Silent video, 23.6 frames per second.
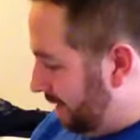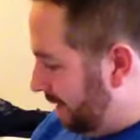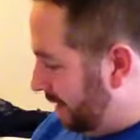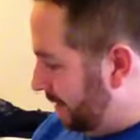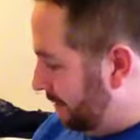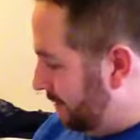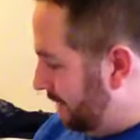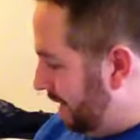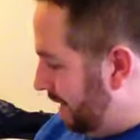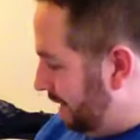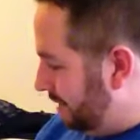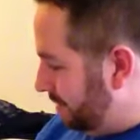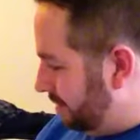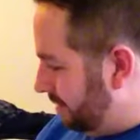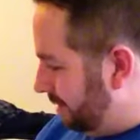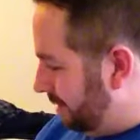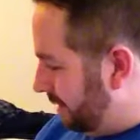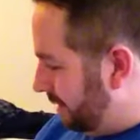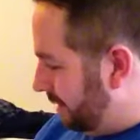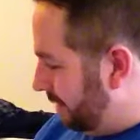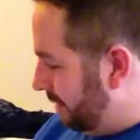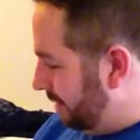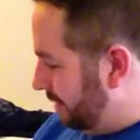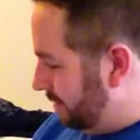amazed to
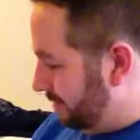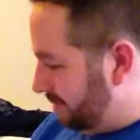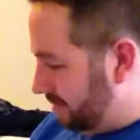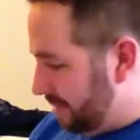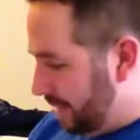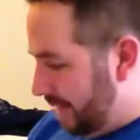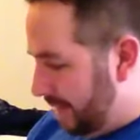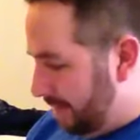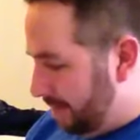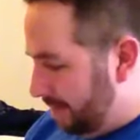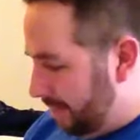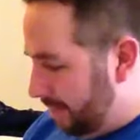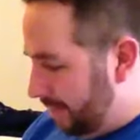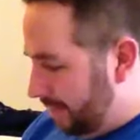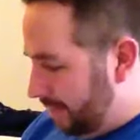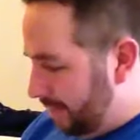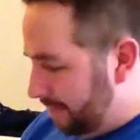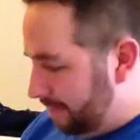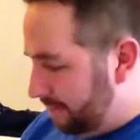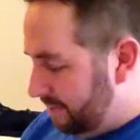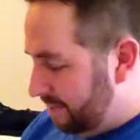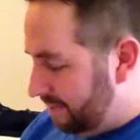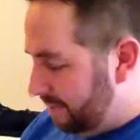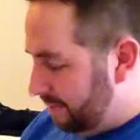hear his name on the
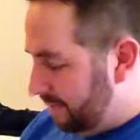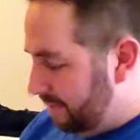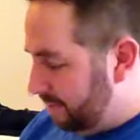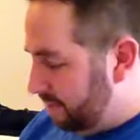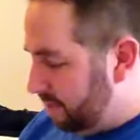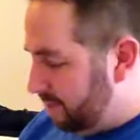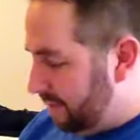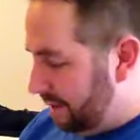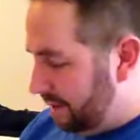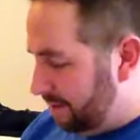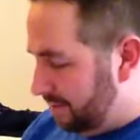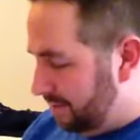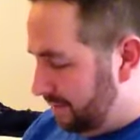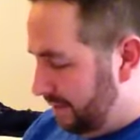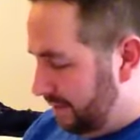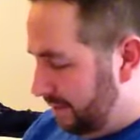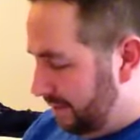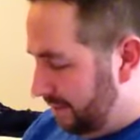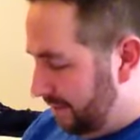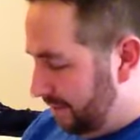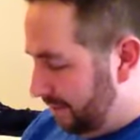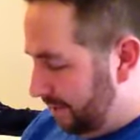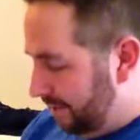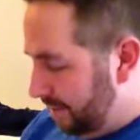lips of this strange
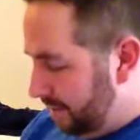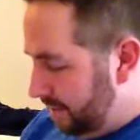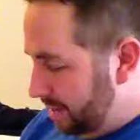fellow.